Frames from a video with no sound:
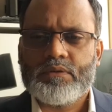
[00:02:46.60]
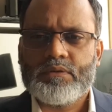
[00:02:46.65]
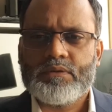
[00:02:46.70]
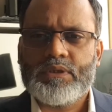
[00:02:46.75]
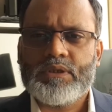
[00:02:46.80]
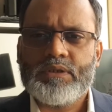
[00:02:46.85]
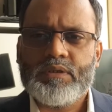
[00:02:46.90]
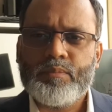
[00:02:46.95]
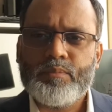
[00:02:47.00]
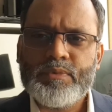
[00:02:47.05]

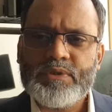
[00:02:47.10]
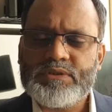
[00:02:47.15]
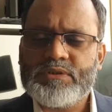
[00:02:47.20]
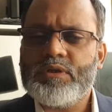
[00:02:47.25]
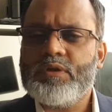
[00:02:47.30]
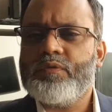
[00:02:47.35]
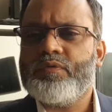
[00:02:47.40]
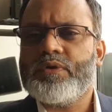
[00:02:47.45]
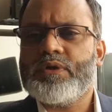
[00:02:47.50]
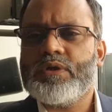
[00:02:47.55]
that the
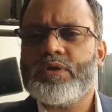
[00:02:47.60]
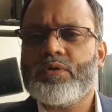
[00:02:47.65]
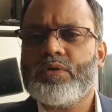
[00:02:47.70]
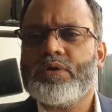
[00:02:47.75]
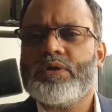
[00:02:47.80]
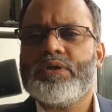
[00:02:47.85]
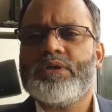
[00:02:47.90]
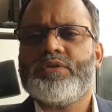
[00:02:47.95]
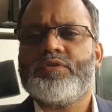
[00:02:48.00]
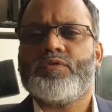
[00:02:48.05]
mission of internal
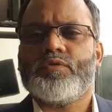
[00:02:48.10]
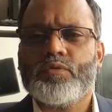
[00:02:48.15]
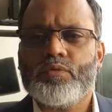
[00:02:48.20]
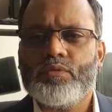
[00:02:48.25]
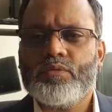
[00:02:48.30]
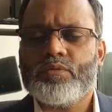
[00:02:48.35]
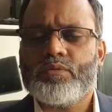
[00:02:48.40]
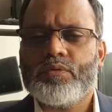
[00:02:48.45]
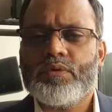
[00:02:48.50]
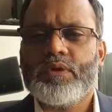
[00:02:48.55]
audit is
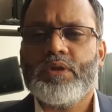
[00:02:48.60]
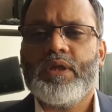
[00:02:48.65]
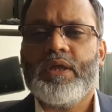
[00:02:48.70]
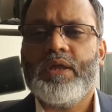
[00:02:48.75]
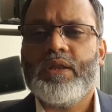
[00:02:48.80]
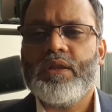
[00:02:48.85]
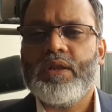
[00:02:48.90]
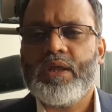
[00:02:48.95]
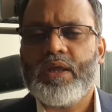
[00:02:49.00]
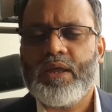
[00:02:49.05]
to
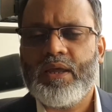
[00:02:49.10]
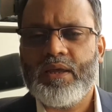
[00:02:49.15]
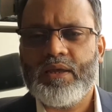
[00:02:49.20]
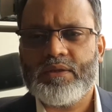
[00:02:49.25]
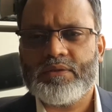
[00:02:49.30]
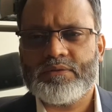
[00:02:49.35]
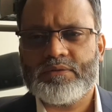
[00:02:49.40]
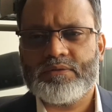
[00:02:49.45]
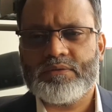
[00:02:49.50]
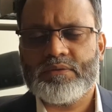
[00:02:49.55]

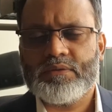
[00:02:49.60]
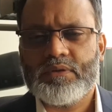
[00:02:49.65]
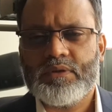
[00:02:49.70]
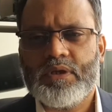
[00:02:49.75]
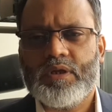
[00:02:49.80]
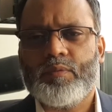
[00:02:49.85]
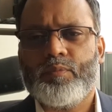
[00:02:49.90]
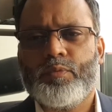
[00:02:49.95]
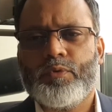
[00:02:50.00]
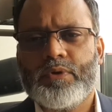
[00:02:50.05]
enhance
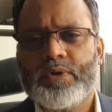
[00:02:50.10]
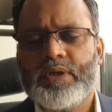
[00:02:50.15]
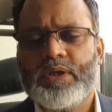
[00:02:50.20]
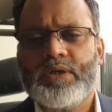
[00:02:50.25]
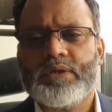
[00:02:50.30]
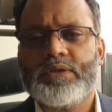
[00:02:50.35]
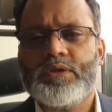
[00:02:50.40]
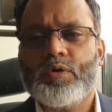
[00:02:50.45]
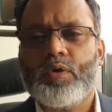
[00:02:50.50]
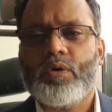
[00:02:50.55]
and
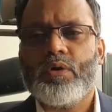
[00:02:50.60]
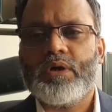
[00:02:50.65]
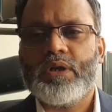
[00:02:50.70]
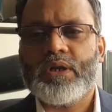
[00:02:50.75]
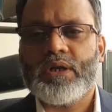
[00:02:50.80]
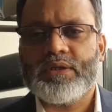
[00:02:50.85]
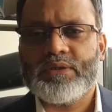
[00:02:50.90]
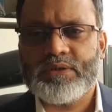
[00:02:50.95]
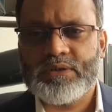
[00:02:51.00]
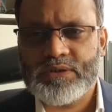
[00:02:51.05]
protect the
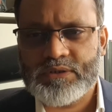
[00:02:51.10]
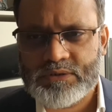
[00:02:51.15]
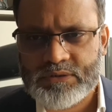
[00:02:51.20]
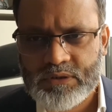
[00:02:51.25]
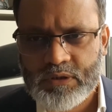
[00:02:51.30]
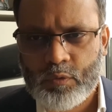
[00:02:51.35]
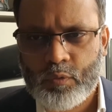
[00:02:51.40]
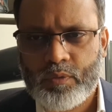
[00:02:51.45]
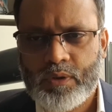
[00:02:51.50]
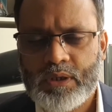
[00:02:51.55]

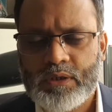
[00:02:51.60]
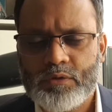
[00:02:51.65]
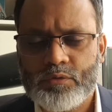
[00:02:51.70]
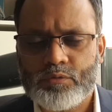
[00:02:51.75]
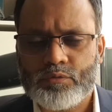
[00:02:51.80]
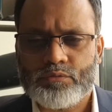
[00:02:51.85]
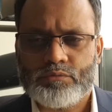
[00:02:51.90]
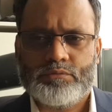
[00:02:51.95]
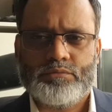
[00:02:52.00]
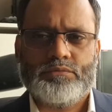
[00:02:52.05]
organizational value,
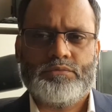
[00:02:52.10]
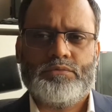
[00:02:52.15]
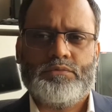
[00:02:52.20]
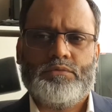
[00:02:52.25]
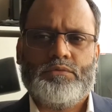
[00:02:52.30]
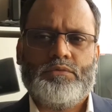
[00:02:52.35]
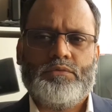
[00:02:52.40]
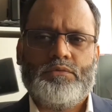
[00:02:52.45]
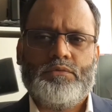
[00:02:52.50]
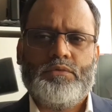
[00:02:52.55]

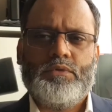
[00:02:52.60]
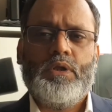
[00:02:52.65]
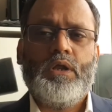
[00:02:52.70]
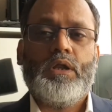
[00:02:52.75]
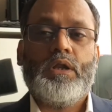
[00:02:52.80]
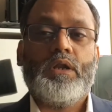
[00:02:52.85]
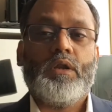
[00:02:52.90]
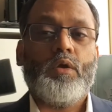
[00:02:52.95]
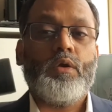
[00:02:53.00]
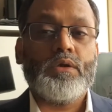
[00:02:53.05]

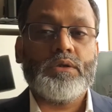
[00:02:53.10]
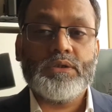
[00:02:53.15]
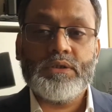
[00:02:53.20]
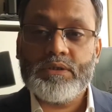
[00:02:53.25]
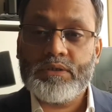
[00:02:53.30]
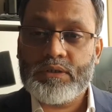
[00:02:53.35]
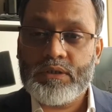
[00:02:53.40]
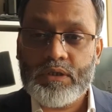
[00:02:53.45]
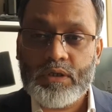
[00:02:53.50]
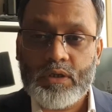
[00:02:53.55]
not the
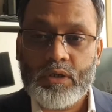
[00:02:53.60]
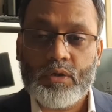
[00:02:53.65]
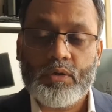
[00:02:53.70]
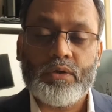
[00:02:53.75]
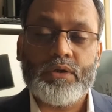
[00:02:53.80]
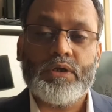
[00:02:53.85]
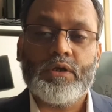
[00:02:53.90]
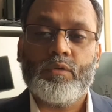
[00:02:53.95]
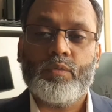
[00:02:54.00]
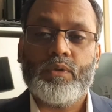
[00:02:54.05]
internal
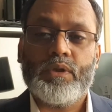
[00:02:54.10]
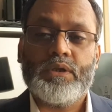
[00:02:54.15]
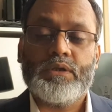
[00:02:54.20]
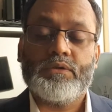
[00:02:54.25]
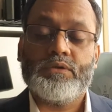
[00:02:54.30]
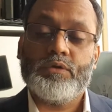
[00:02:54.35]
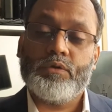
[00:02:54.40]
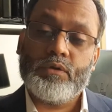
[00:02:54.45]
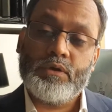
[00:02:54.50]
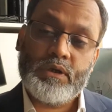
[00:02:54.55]
audit value,
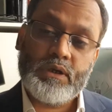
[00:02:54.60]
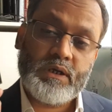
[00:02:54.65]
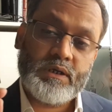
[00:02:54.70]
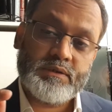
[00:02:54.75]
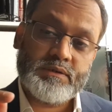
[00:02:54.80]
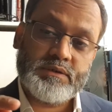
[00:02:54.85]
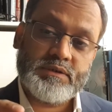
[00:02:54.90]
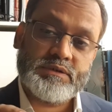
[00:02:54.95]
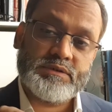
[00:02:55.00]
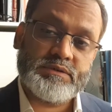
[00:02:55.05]
the
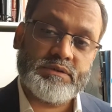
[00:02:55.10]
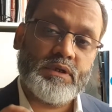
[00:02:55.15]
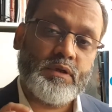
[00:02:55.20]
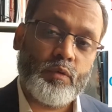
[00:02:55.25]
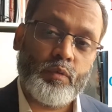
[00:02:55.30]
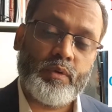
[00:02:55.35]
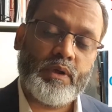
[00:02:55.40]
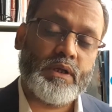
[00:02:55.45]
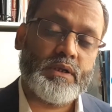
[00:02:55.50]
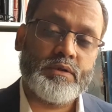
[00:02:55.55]

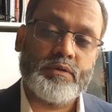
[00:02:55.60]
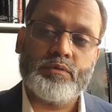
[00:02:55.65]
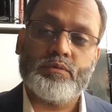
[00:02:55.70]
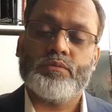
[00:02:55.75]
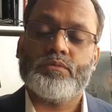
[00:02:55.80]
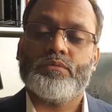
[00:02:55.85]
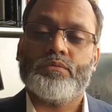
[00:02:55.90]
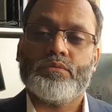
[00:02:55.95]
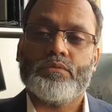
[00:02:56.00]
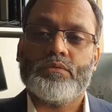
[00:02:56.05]
organizational value.
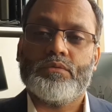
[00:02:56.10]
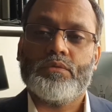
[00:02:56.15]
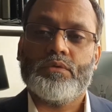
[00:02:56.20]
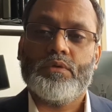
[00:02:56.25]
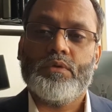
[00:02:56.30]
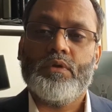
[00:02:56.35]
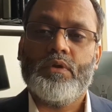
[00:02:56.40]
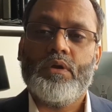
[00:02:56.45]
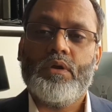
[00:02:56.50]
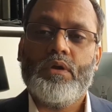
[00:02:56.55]

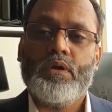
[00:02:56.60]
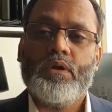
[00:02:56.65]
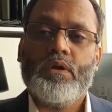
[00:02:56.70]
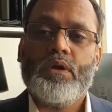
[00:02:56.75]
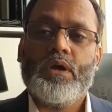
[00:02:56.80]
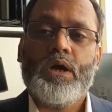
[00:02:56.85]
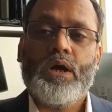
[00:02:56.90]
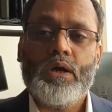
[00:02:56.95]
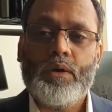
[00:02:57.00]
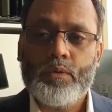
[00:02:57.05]

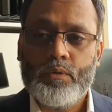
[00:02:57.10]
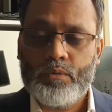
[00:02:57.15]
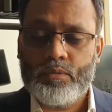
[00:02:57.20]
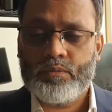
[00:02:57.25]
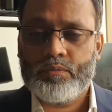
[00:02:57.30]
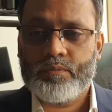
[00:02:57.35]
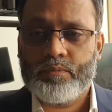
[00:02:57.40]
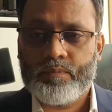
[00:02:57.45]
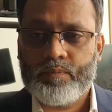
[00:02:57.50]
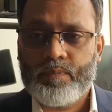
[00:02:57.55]
How?
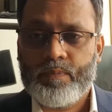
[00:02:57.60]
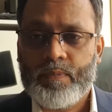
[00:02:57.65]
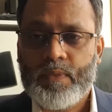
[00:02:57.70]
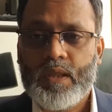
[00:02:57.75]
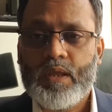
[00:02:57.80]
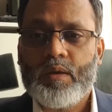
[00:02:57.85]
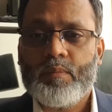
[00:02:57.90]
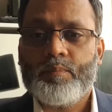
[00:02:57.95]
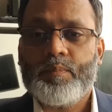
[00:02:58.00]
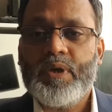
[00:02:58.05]

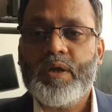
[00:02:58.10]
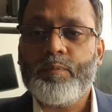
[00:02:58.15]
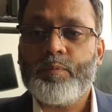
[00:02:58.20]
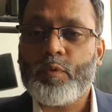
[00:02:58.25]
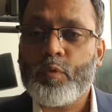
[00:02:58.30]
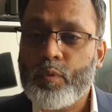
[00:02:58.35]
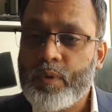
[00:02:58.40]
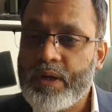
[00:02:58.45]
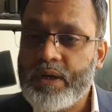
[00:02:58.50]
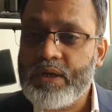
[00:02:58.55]
By
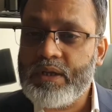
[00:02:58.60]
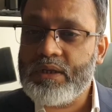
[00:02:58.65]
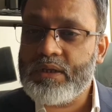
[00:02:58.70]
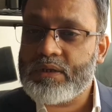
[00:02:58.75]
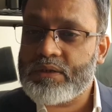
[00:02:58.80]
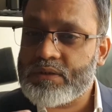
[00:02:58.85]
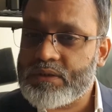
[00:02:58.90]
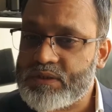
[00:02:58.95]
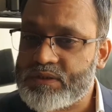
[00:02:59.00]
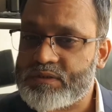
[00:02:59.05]
providing
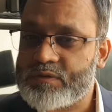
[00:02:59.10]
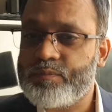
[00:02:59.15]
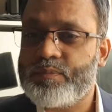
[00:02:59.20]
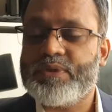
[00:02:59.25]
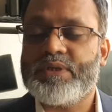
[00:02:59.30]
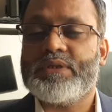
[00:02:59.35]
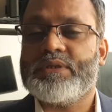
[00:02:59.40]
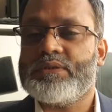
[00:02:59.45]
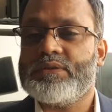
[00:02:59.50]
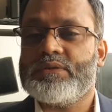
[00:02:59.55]
a
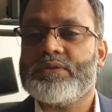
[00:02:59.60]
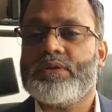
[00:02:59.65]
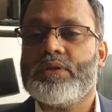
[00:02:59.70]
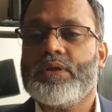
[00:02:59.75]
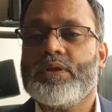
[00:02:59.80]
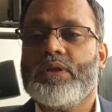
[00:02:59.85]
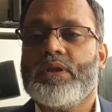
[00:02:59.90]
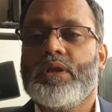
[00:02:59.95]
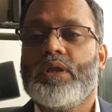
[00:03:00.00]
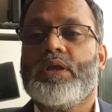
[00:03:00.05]
risk-based
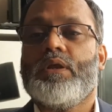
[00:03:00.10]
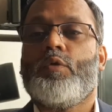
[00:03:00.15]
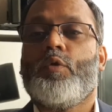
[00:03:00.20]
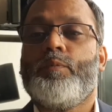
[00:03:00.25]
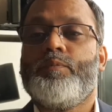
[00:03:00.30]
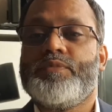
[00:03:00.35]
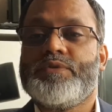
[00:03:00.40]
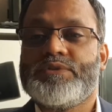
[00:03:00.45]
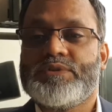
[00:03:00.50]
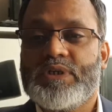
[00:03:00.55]
and
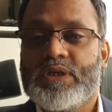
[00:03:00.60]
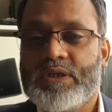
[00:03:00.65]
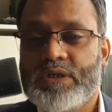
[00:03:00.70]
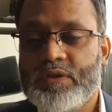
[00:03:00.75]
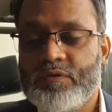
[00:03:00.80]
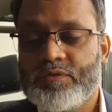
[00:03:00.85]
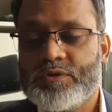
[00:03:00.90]
objective